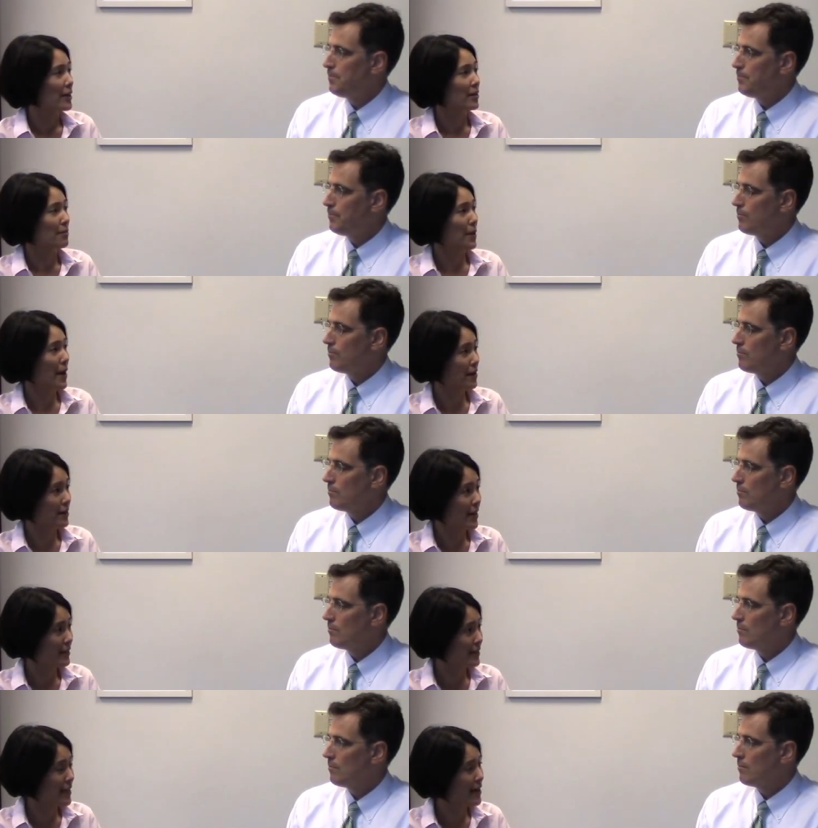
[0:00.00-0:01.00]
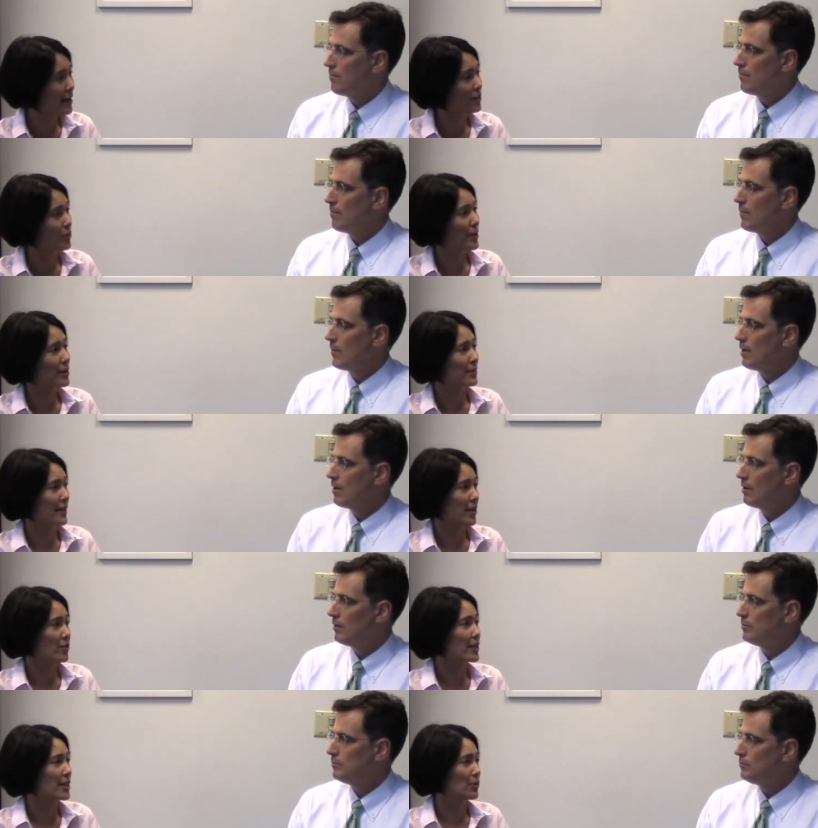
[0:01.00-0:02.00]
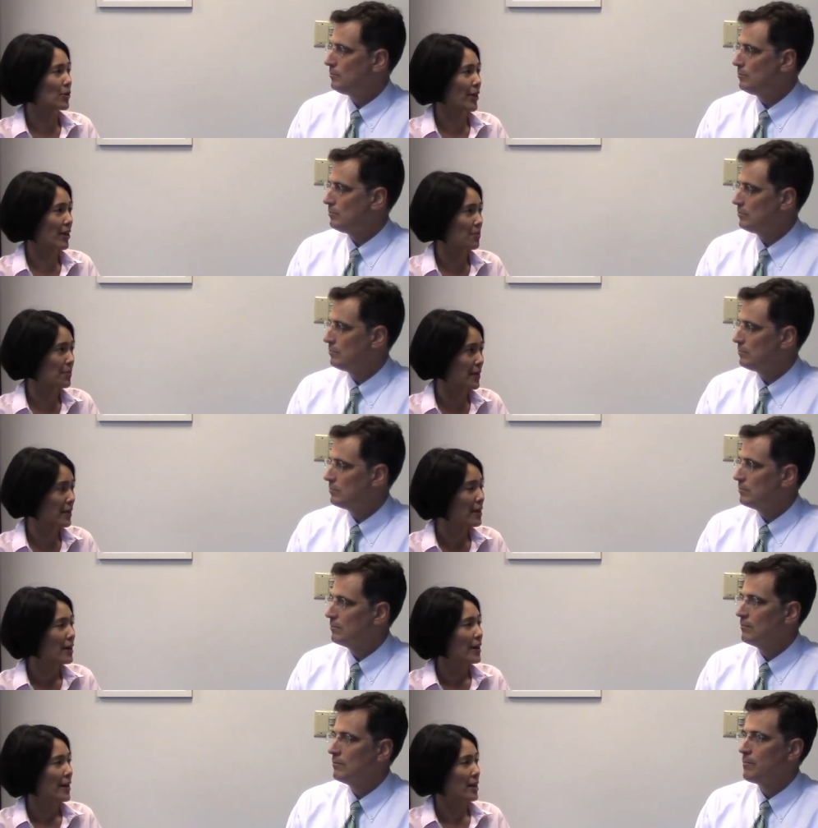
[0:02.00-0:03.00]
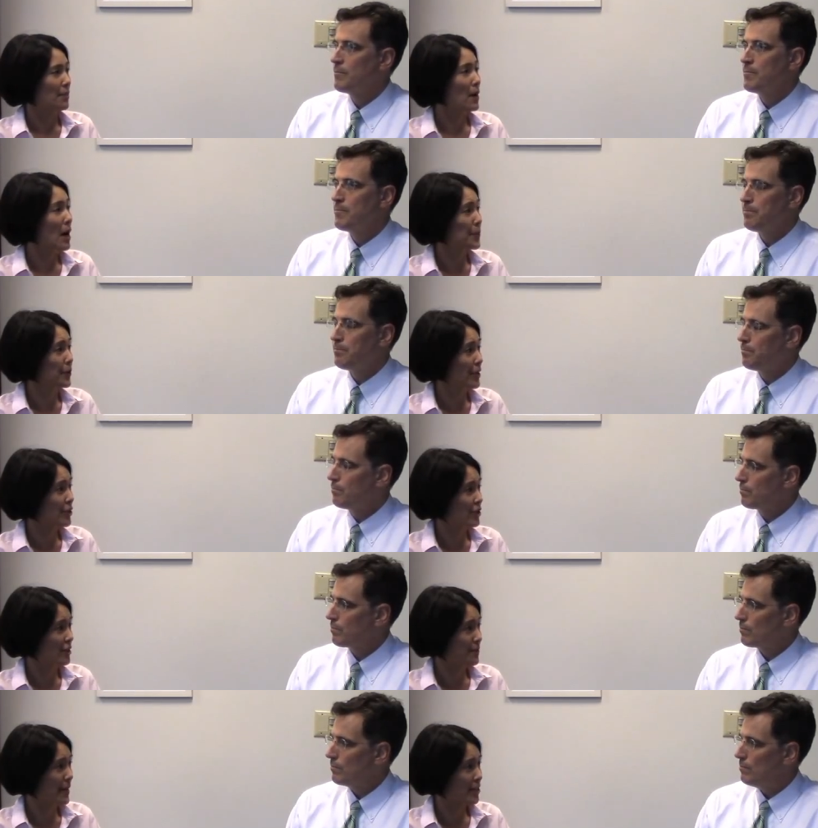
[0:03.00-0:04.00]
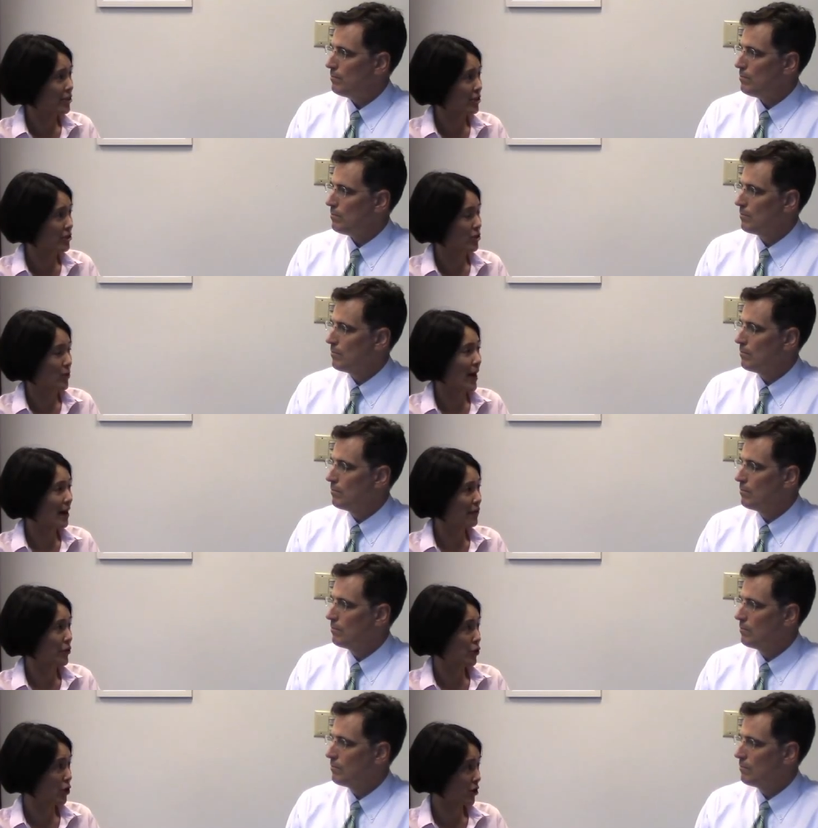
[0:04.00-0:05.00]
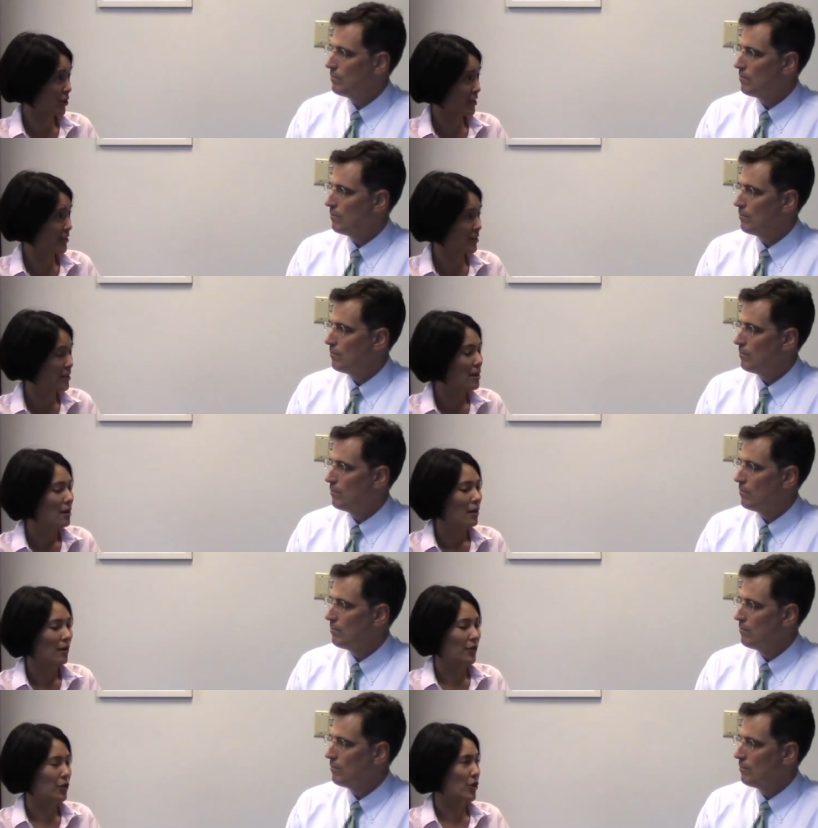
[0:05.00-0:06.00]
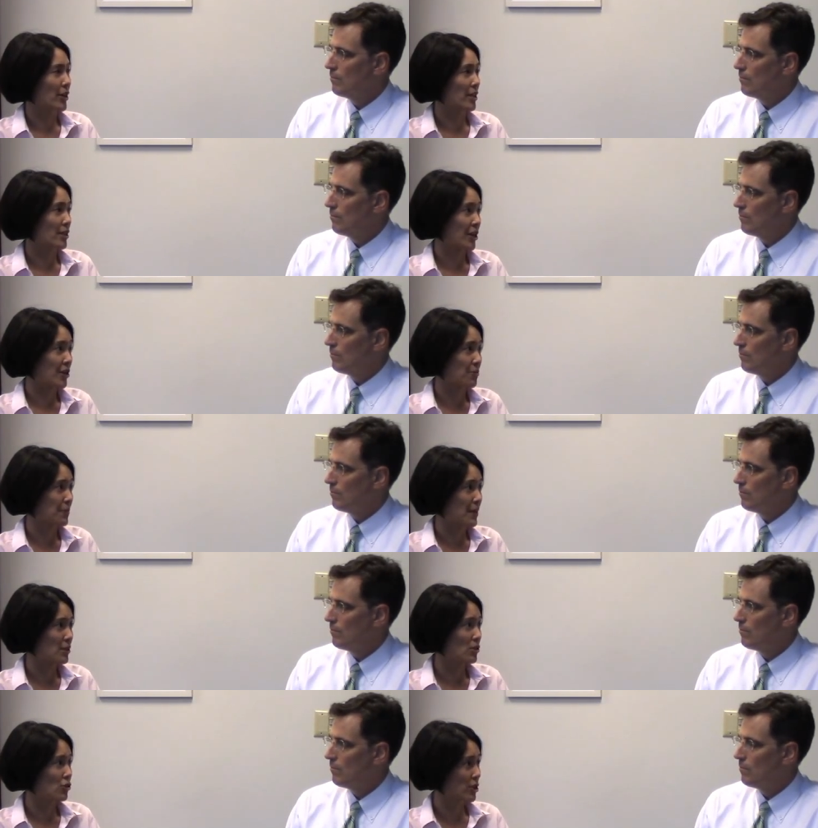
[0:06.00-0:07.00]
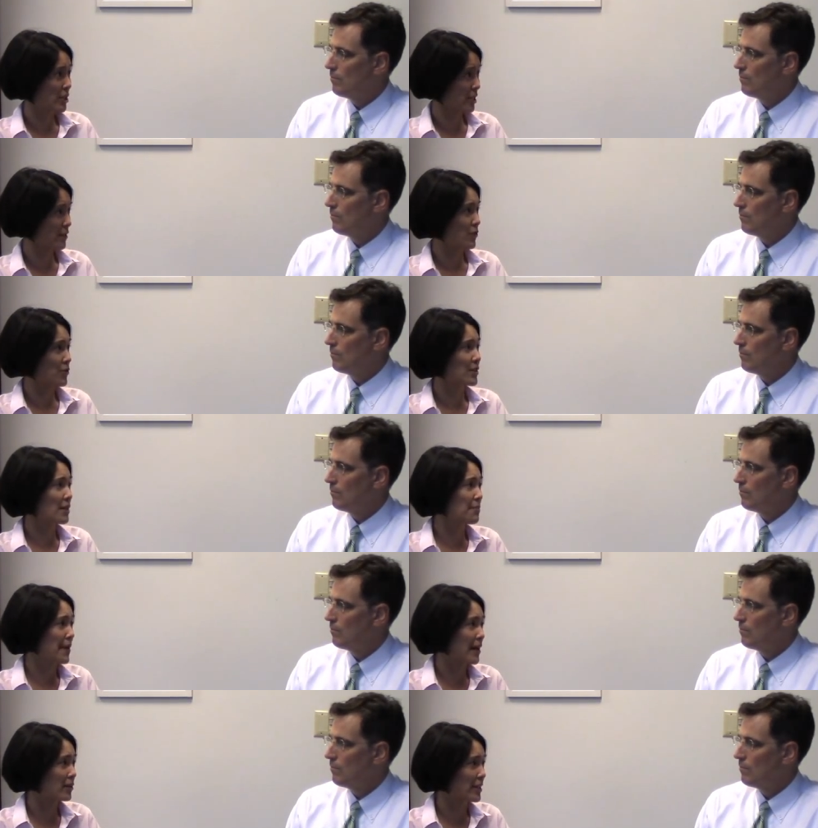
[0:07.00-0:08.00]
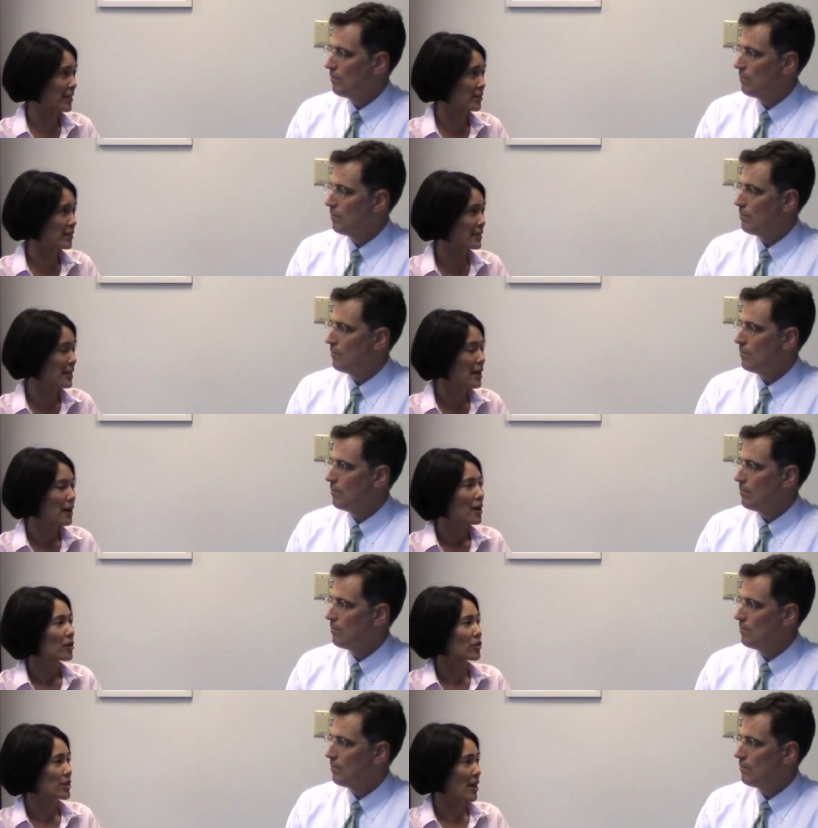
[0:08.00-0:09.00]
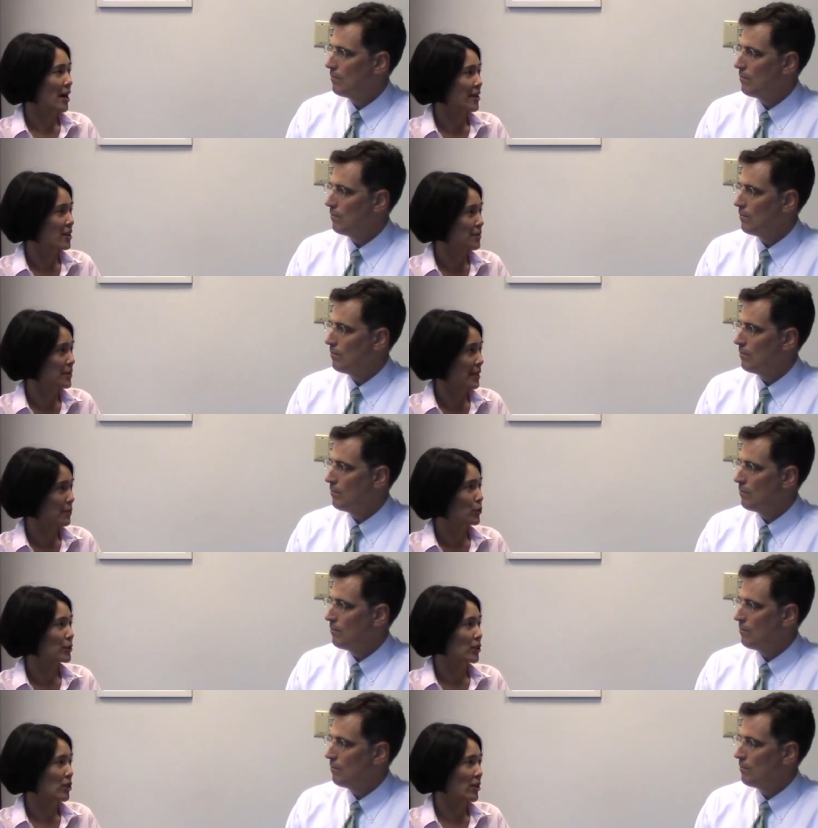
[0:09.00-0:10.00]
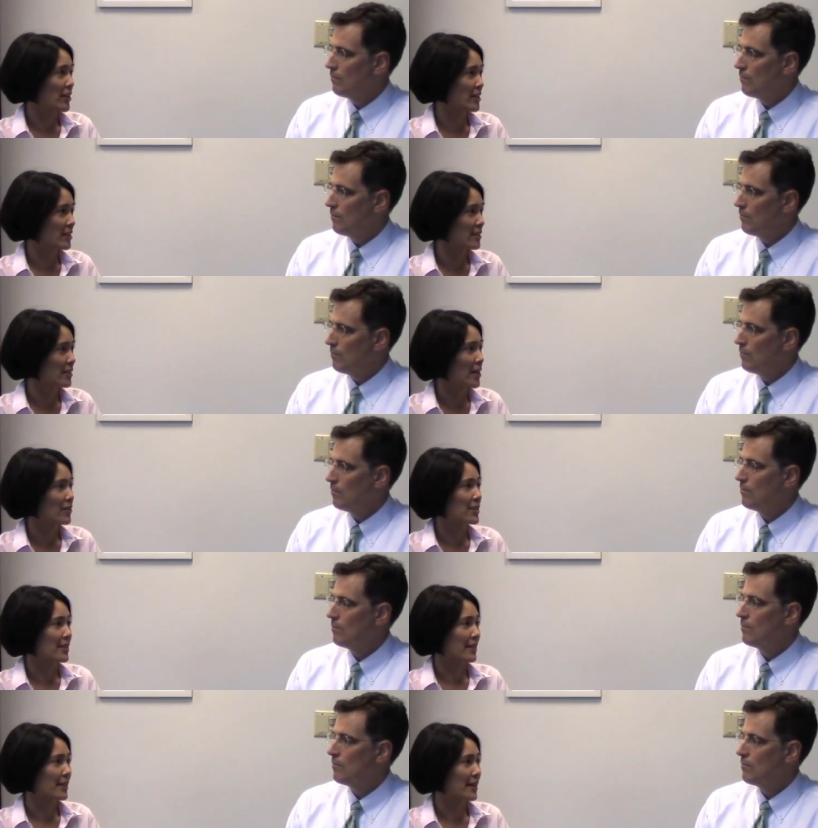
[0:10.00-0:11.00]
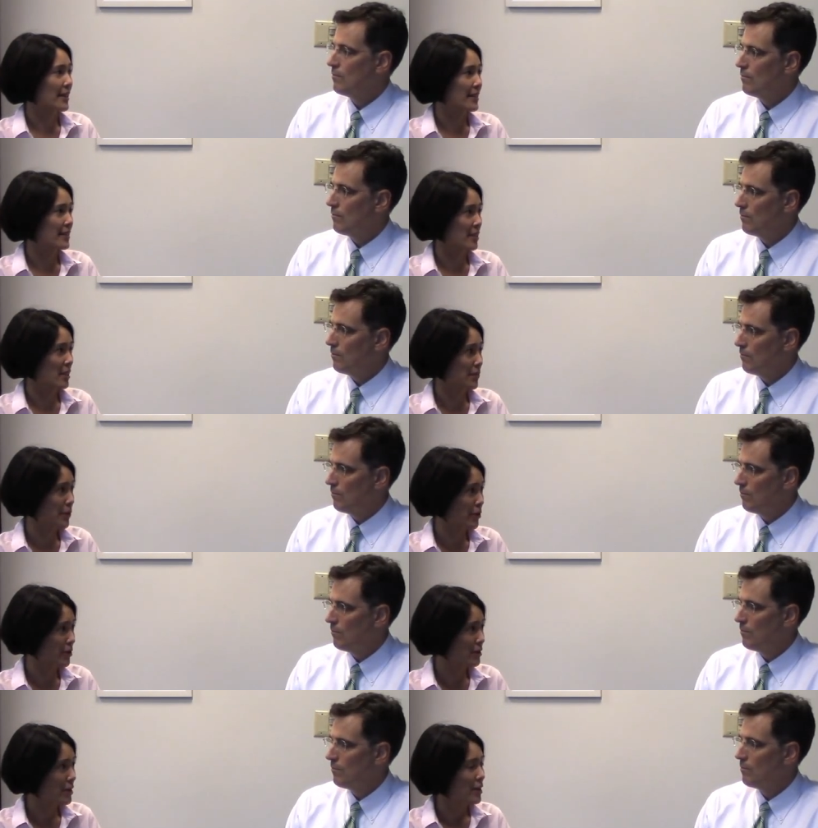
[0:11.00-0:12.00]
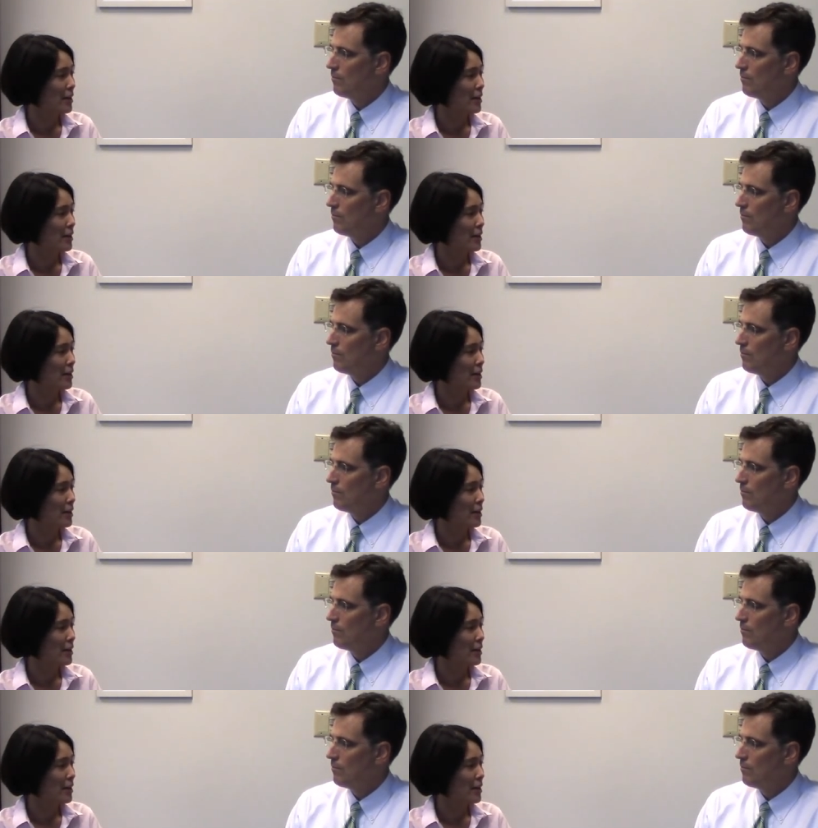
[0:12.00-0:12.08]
Speaker 1: compared head-to-head with standard chemotherapy in a population of patients who have the target of the targeted therapy. So just to give you some backgrounds, crizotinib is a multi-targeted tyrosine kinase inhibitor,